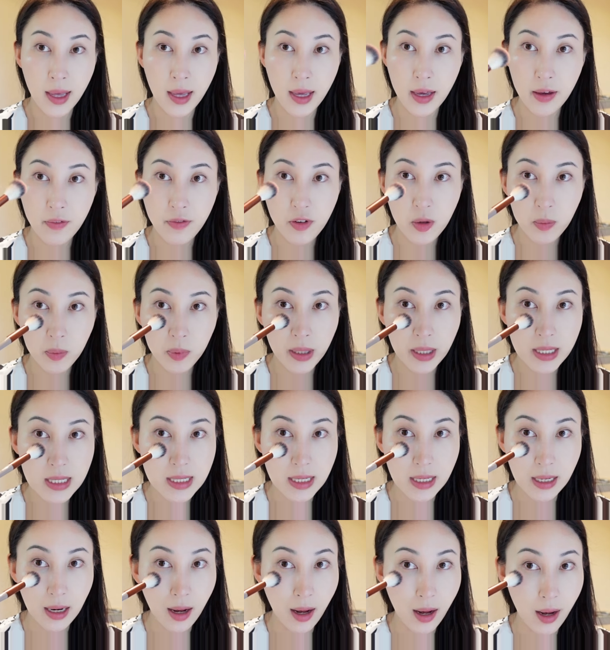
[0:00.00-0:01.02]
If you place
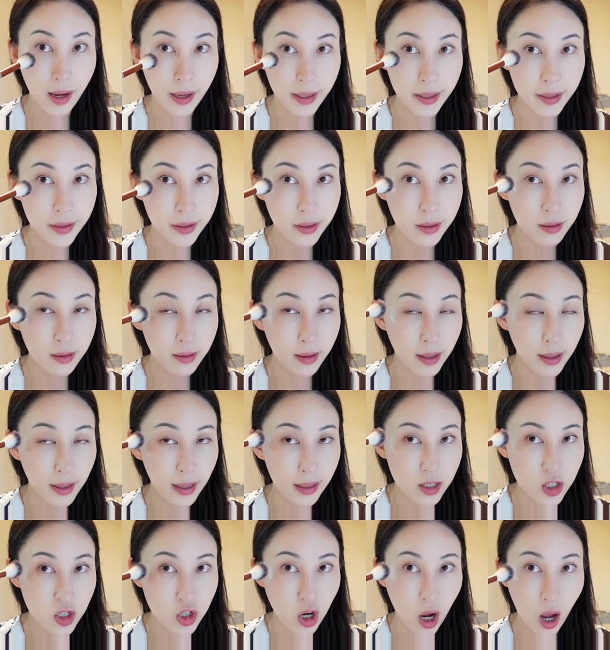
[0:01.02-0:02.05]
it higher, like
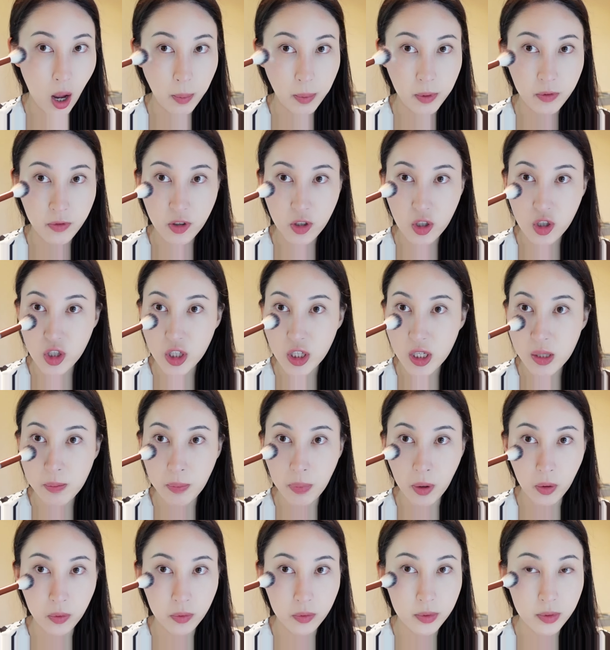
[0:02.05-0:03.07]
top of your
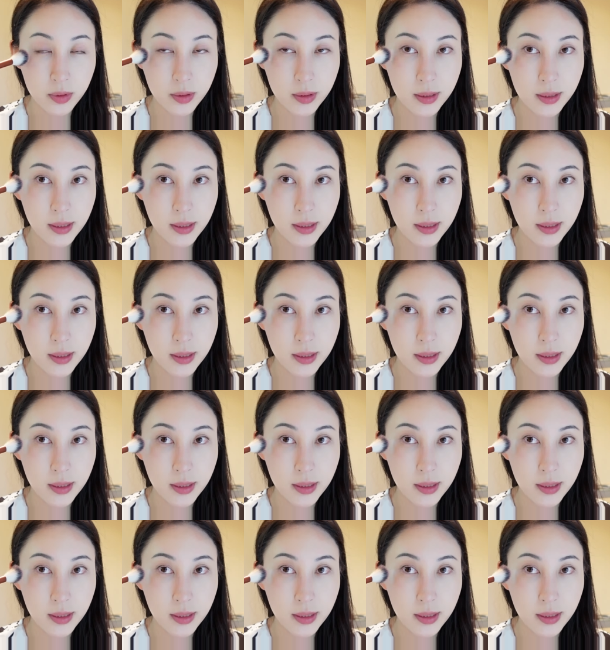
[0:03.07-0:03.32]
cheekbone,